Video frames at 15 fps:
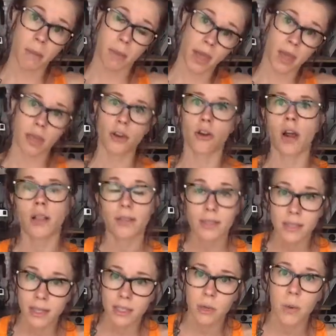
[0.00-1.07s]
bing, and you're not
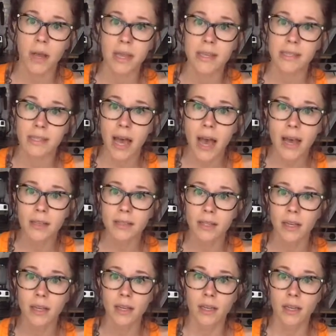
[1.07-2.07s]
listening to what he says